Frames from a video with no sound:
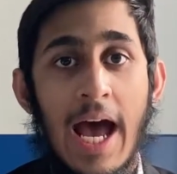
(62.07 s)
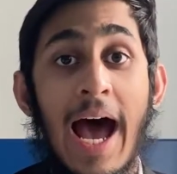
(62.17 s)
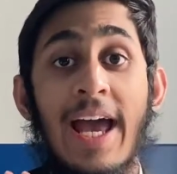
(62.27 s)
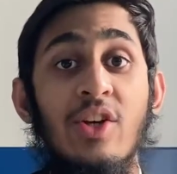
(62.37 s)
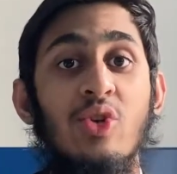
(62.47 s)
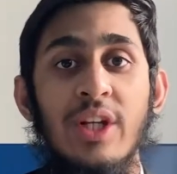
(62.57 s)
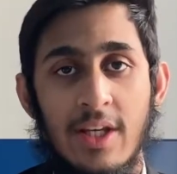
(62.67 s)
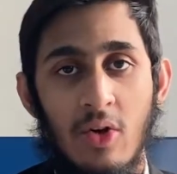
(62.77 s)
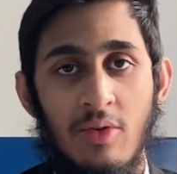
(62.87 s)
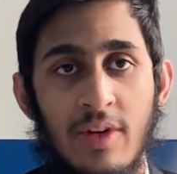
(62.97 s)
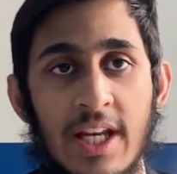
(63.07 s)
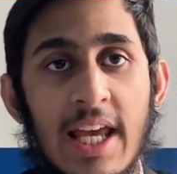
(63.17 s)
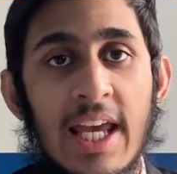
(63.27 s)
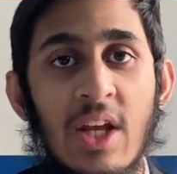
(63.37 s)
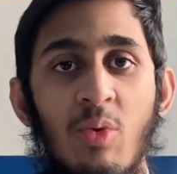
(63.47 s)
I couldn't get over it.
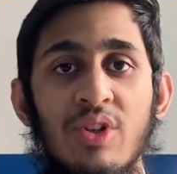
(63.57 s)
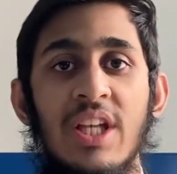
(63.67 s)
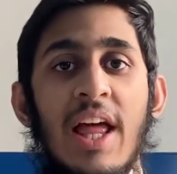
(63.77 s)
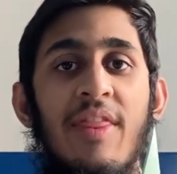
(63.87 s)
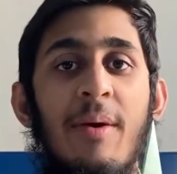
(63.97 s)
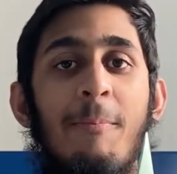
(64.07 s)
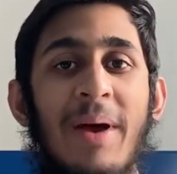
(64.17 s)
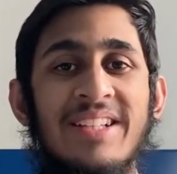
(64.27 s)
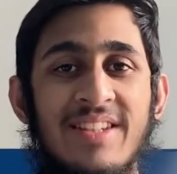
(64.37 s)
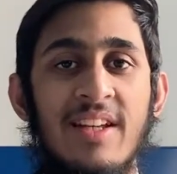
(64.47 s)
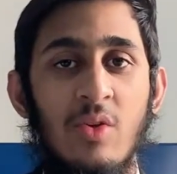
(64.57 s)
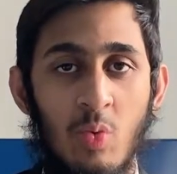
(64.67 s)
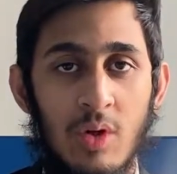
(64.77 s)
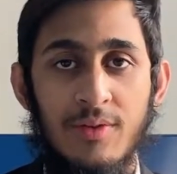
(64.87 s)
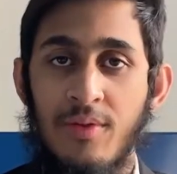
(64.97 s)
It was the best thing in the
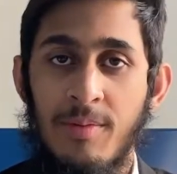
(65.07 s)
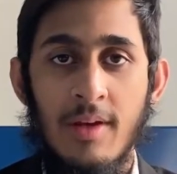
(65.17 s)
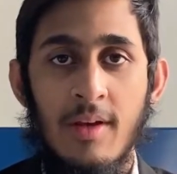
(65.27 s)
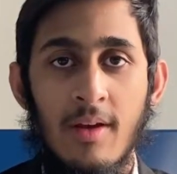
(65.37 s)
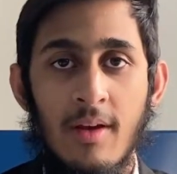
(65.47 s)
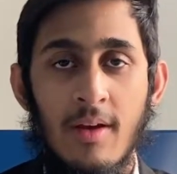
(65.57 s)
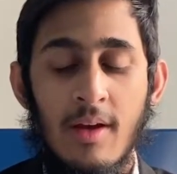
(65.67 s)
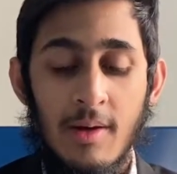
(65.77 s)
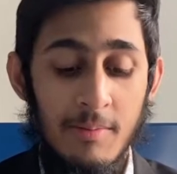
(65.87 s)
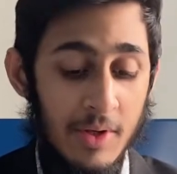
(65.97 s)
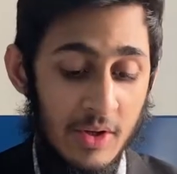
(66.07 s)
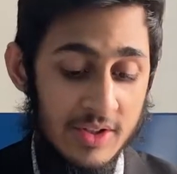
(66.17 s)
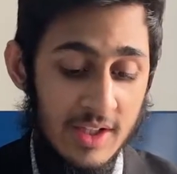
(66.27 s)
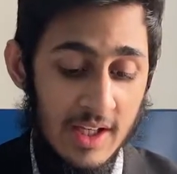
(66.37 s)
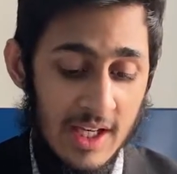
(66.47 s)
world for me
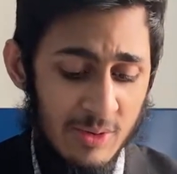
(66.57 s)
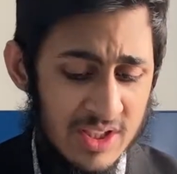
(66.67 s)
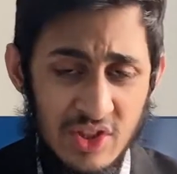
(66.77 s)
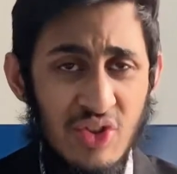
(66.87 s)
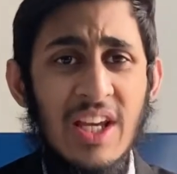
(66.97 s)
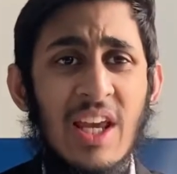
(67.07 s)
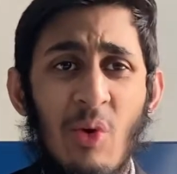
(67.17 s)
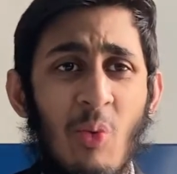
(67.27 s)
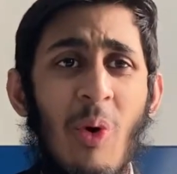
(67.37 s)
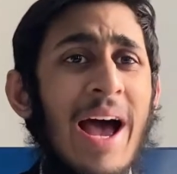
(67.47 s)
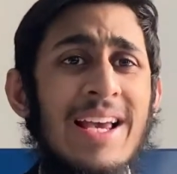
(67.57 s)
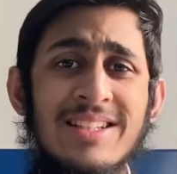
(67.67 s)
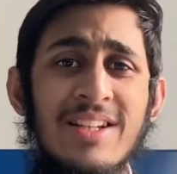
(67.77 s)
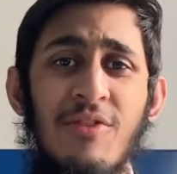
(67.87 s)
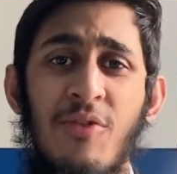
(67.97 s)
because it was intriguing. Why is
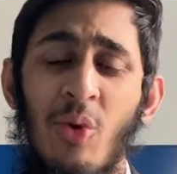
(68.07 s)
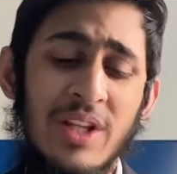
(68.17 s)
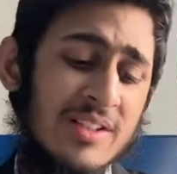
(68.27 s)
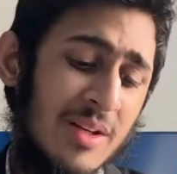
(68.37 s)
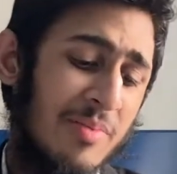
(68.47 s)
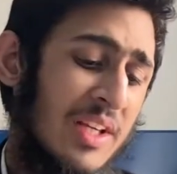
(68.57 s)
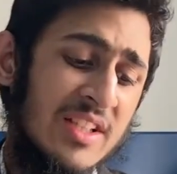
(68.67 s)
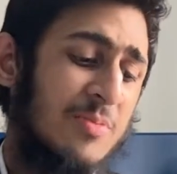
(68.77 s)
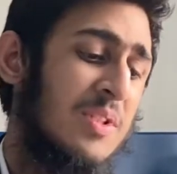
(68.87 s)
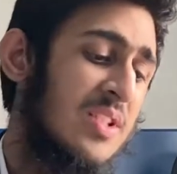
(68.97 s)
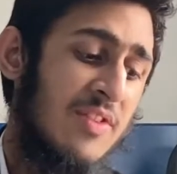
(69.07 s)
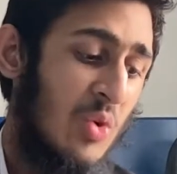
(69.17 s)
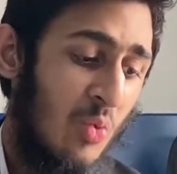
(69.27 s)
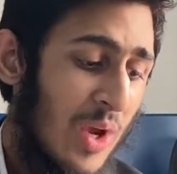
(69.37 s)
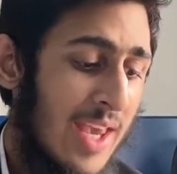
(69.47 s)
it folding something in a specific
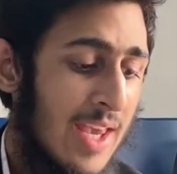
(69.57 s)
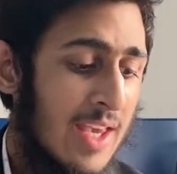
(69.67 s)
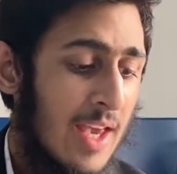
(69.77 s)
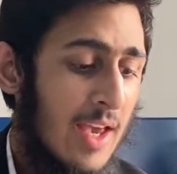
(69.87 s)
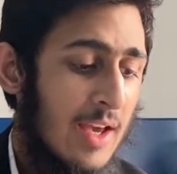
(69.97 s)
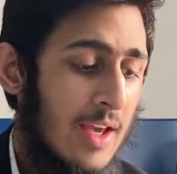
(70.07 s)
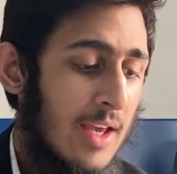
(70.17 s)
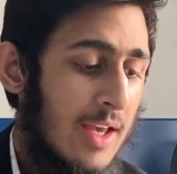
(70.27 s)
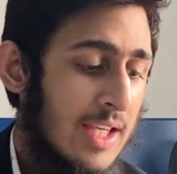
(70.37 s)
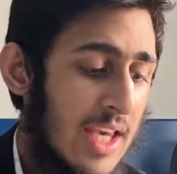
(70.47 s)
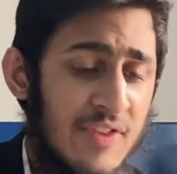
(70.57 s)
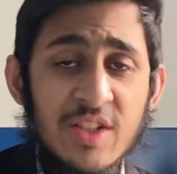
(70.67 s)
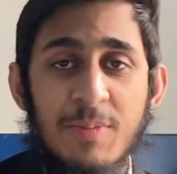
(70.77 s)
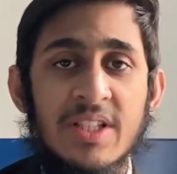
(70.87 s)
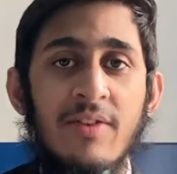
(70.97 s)
way gave a
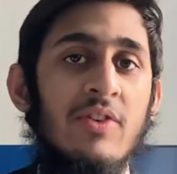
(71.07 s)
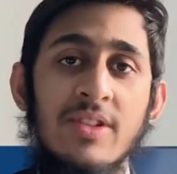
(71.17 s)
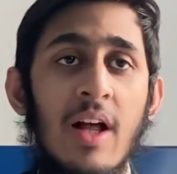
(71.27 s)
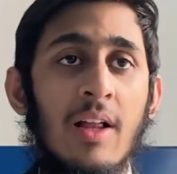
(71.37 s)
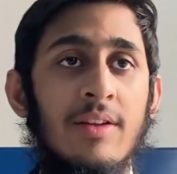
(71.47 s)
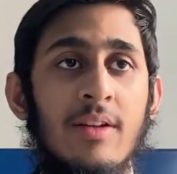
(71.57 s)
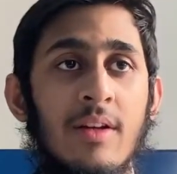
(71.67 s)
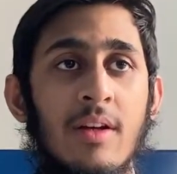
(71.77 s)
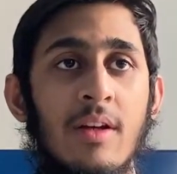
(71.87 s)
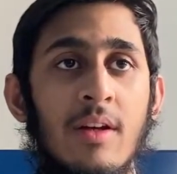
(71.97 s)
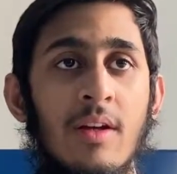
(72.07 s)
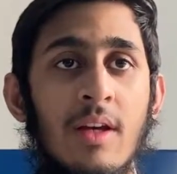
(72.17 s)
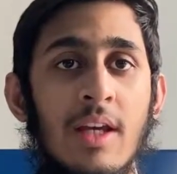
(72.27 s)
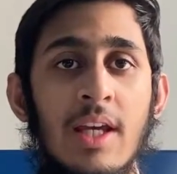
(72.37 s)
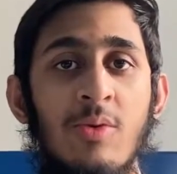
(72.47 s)
specific result?
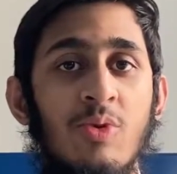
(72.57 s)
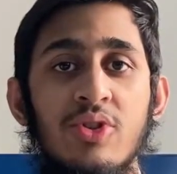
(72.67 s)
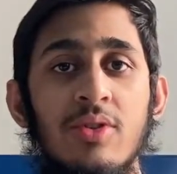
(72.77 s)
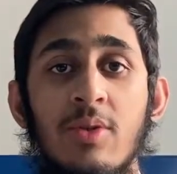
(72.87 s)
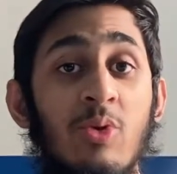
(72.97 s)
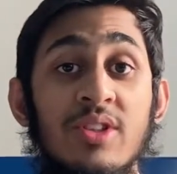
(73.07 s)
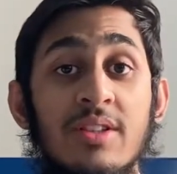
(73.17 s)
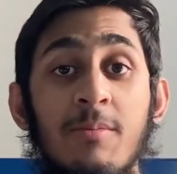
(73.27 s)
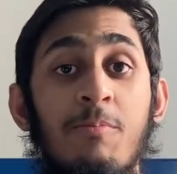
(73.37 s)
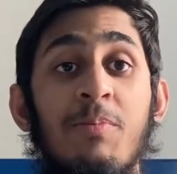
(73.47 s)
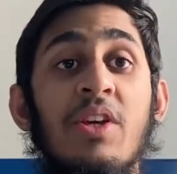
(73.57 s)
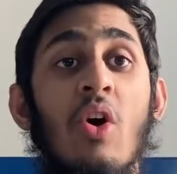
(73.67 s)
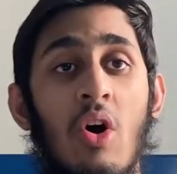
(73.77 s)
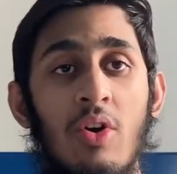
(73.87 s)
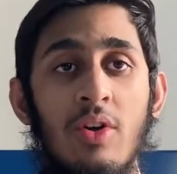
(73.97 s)
It was
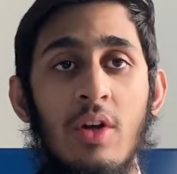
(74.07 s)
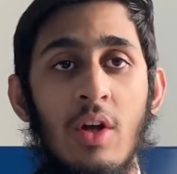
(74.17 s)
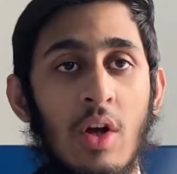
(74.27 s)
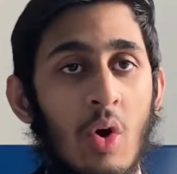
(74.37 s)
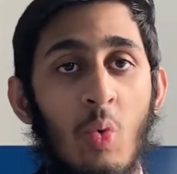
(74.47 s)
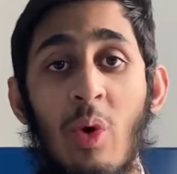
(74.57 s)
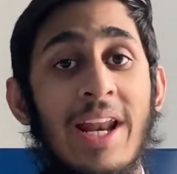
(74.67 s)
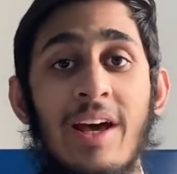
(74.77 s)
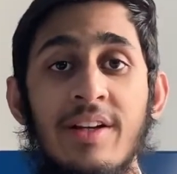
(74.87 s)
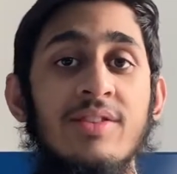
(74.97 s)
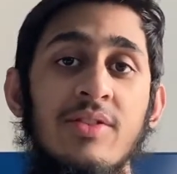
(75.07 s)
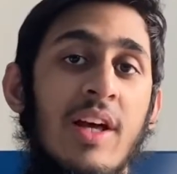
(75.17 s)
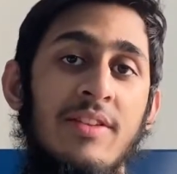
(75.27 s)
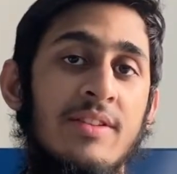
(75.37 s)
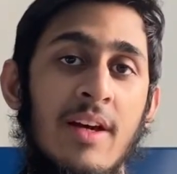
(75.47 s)
beyond what I understood
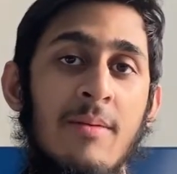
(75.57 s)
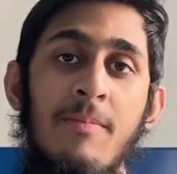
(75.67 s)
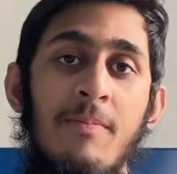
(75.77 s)
at the time.